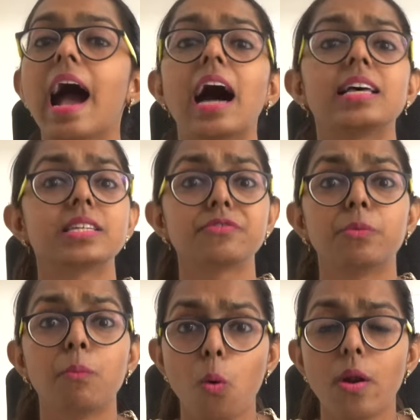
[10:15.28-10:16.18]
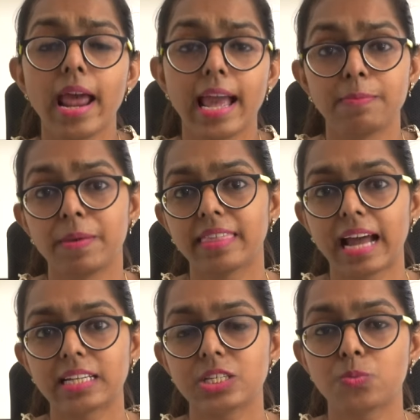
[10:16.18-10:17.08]
asked her for more help, and
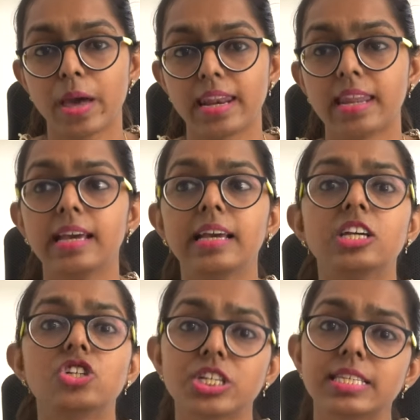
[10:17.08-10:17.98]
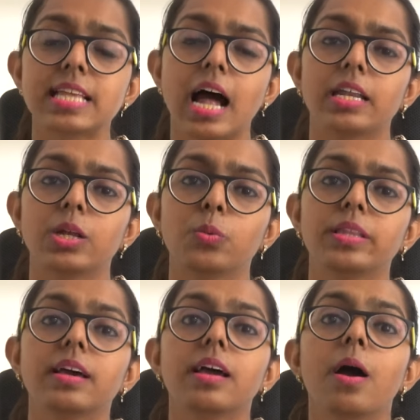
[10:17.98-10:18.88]
that is when she started
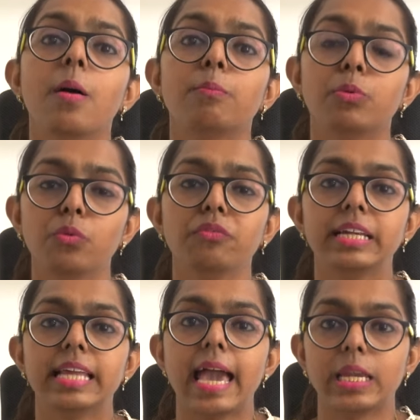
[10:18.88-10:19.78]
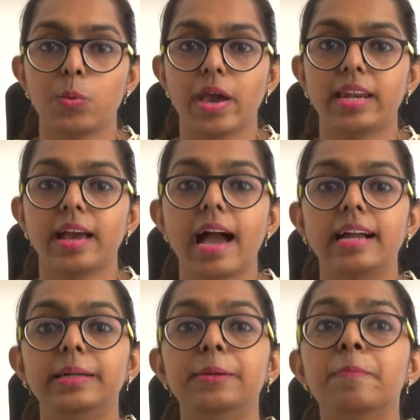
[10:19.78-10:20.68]
with Proofread Anywhere.
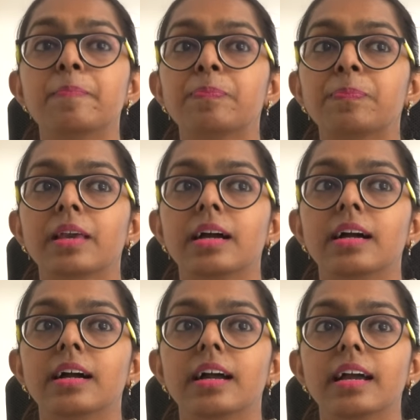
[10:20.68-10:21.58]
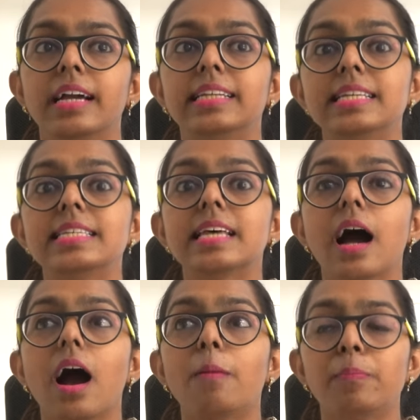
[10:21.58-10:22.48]
And it is
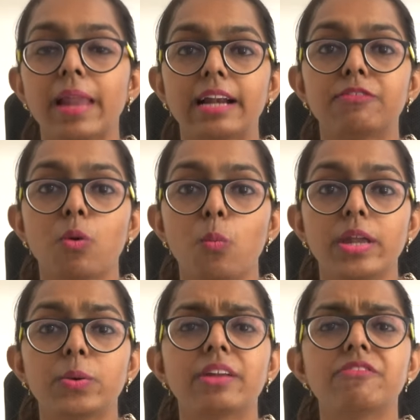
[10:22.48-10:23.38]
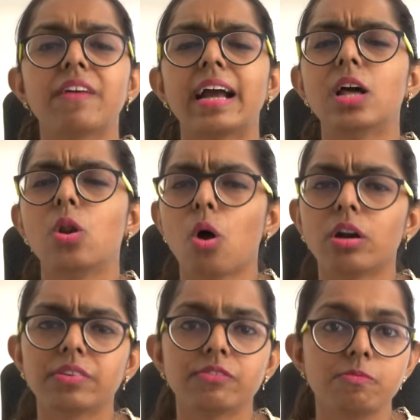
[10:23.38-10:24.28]
a platform where you can find a
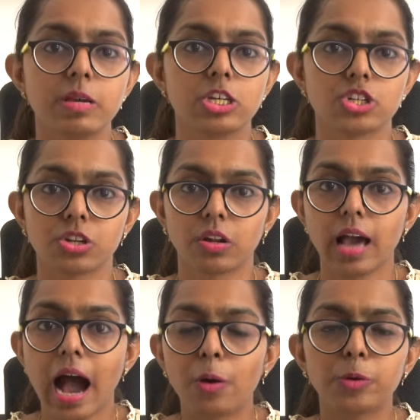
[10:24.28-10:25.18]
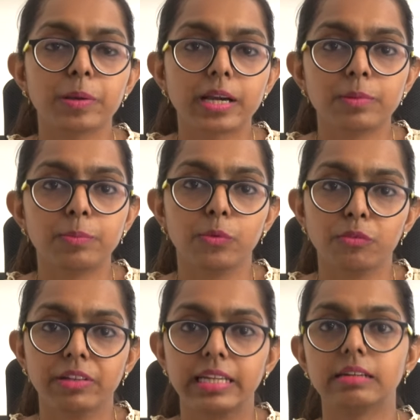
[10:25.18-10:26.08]
lot of information on how to become a
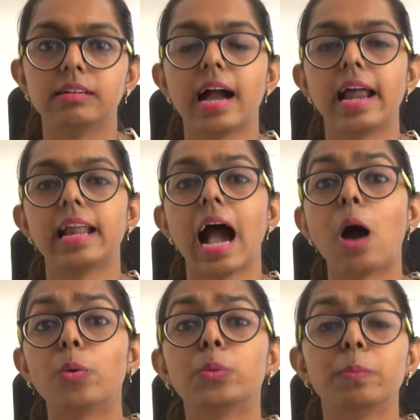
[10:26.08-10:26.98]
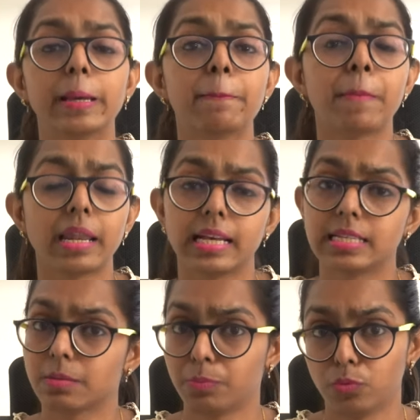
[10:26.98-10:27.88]
proofreader and how to make money
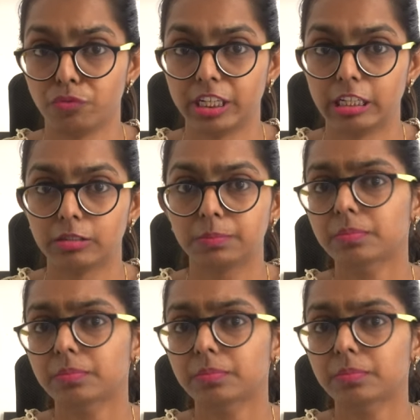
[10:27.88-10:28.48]
as a proofreader.